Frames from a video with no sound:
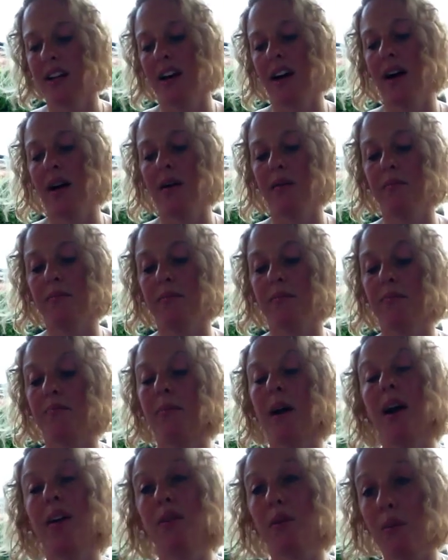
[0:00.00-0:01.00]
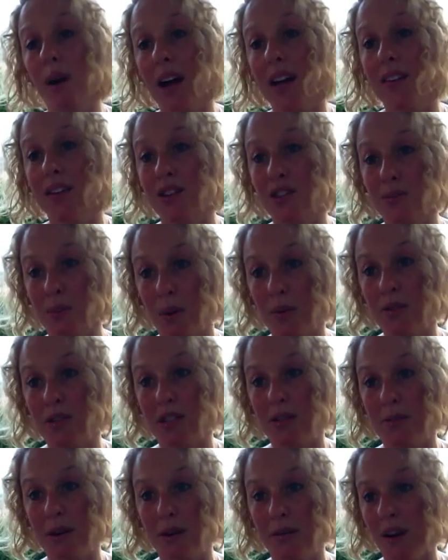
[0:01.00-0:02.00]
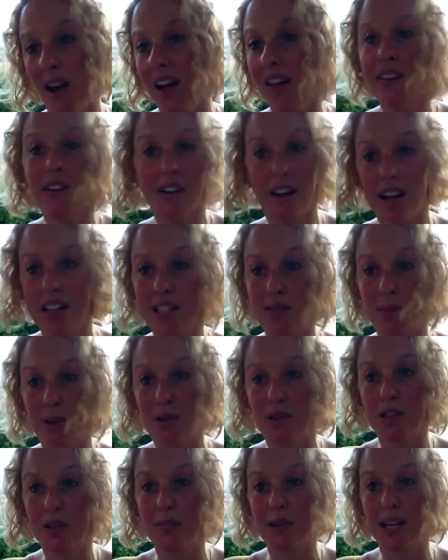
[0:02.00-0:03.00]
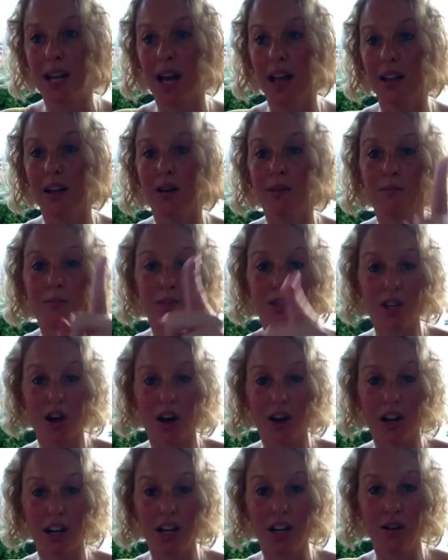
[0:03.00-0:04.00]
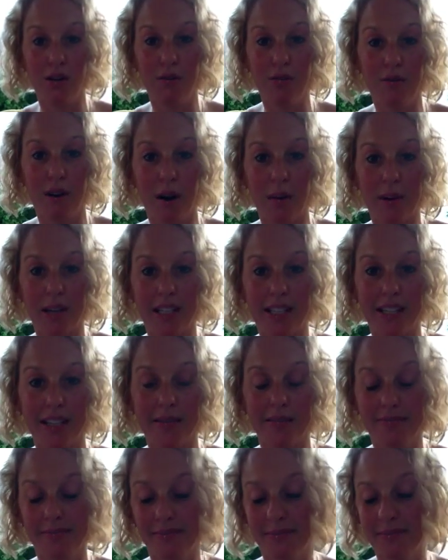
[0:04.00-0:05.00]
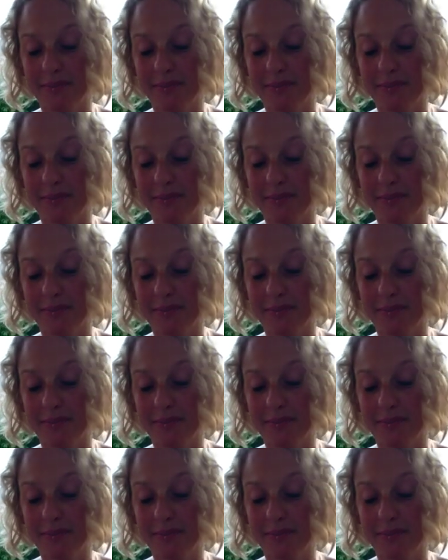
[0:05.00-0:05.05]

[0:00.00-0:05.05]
By the way, they're supposed to be red. They're not supposed to be yellow. Talking to you, Farmington.